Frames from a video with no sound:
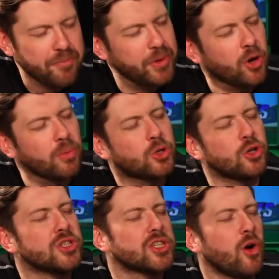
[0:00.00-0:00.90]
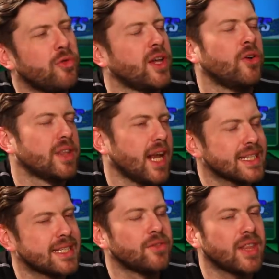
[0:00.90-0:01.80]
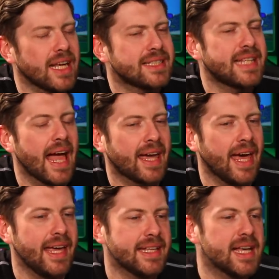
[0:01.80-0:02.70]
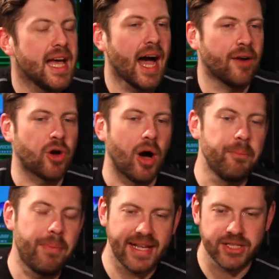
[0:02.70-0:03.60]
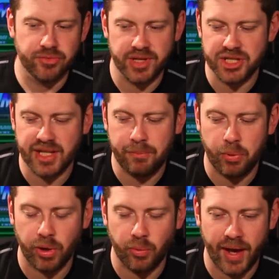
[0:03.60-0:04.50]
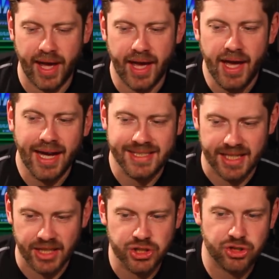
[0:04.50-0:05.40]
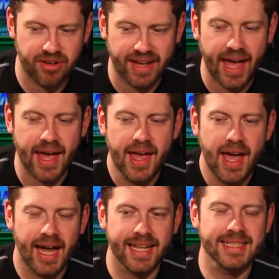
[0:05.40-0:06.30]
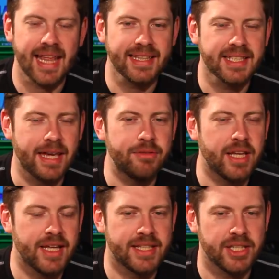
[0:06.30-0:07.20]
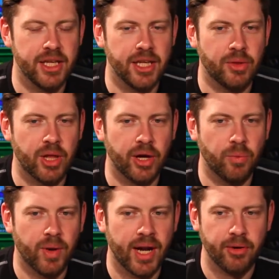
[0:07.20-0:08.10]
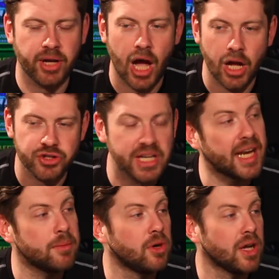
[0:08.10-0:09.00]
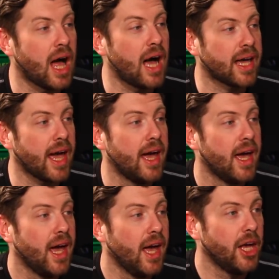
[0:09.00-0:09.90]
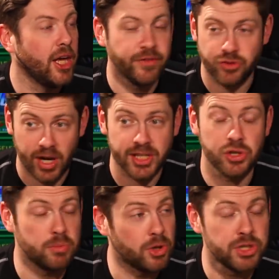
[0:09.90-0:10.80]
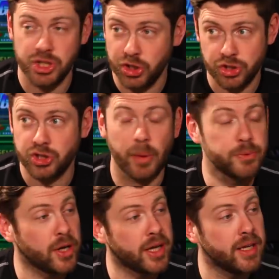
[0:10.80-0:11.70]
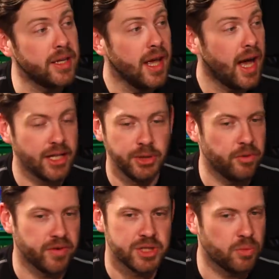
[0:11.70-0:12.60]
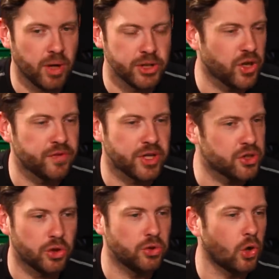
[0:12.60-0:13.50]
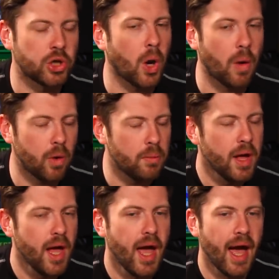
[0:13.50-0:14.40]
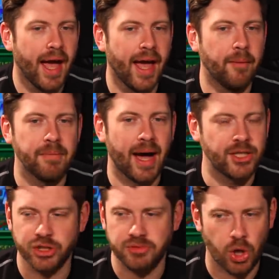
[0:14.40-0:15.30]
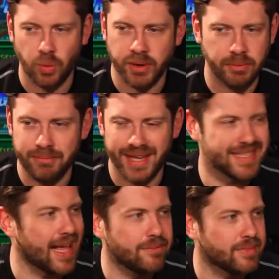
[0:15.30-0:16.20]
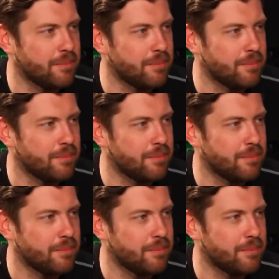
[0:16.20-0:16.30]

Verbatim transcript: I've become good over the over the last over the last decade. I've gotten better at reaching that point where it's a little trigger, and it's like the same. It's a, it, the, when I can't drink any more lager you've drank too much and you just stop drinking and you move on to soft drinks or, or go home. Um, I just totally missed that.